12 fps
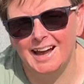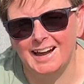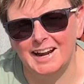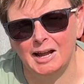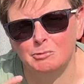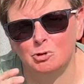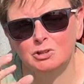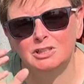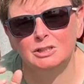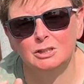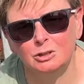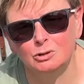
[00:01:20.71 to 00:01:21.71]
And I'm going to
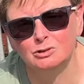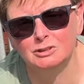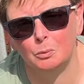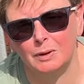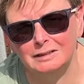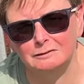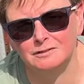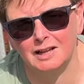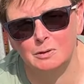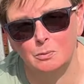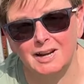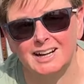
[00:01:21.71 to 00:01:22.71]
include the
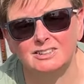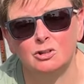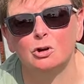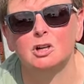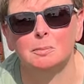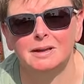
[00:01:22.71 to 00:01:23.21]
whitefly when I talk